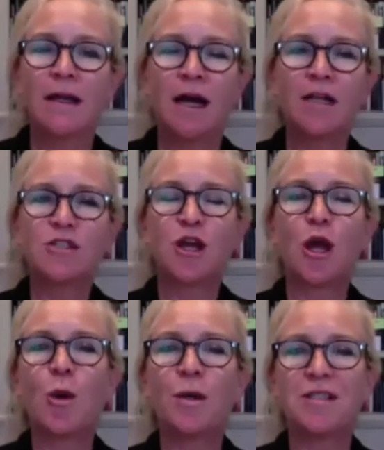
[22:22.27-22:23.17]
her
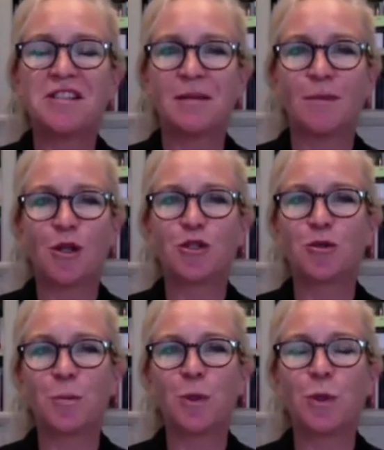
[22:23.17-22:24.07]
toe into the emotional
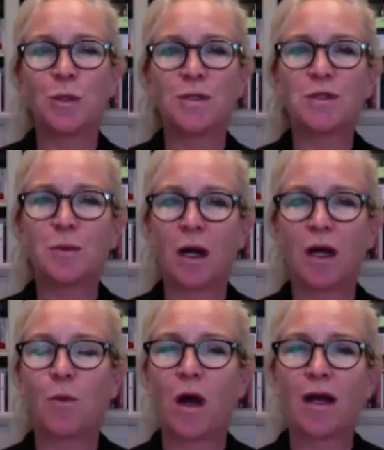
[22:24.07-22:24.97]
pool as to work
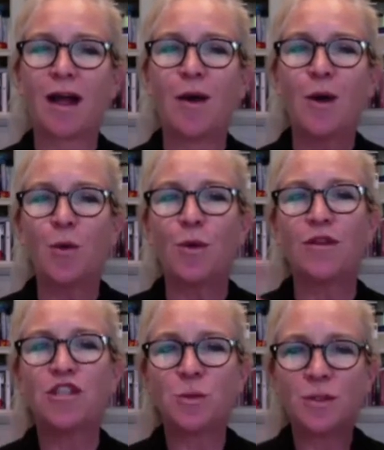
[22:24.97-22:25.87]
work out whether
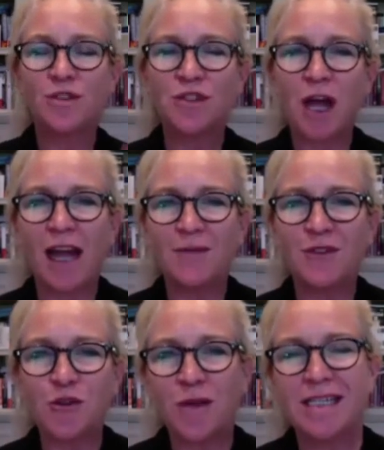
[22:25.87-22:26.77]
she wants to dive
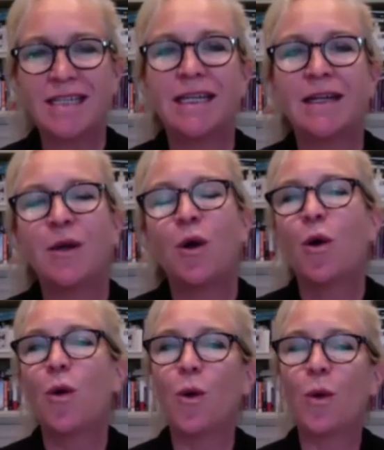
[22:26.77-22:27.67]
straight in
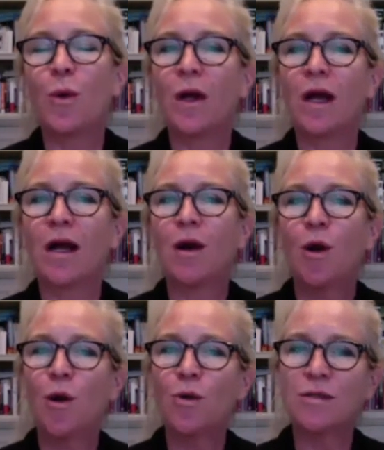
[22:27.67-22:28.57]
or uh,
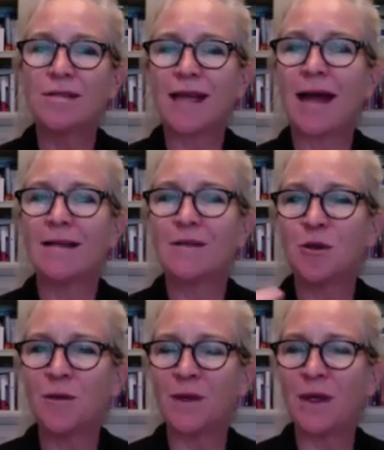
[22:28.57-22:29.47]
or stand
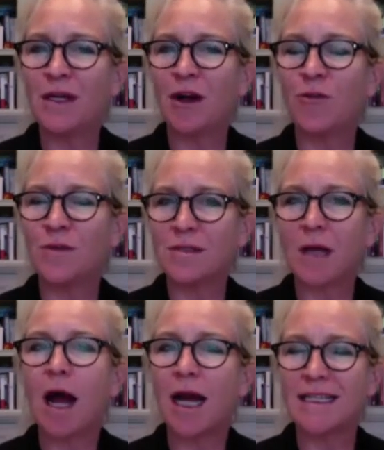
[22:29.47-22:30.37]
on the on the
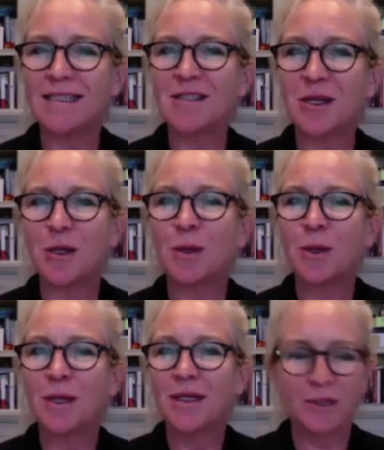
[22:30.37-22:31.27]
side still.
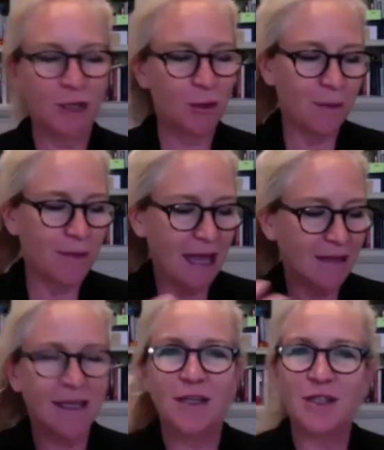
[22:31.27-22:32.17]
So I mean that's
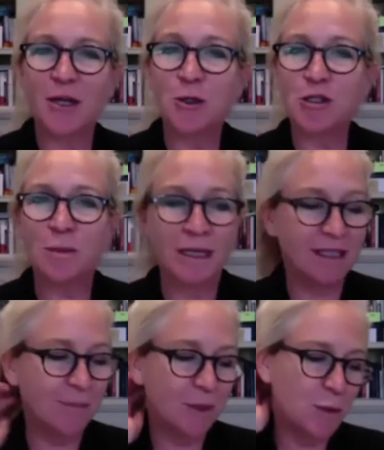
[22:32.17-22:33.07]
her dichotomy, isn't
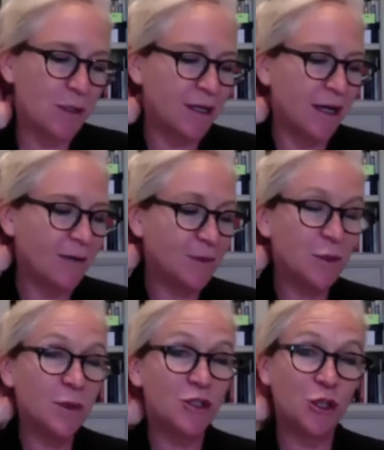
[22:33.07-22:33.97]
it, between uh,
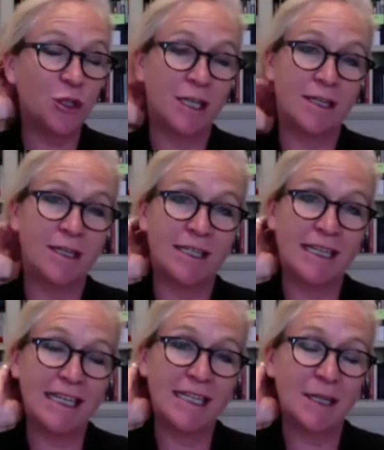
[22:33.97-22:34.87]
between Julian and
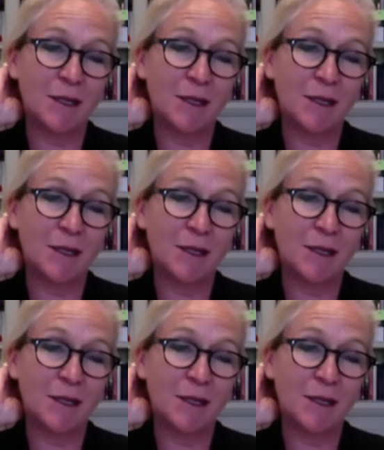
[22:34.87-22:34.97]
Edith?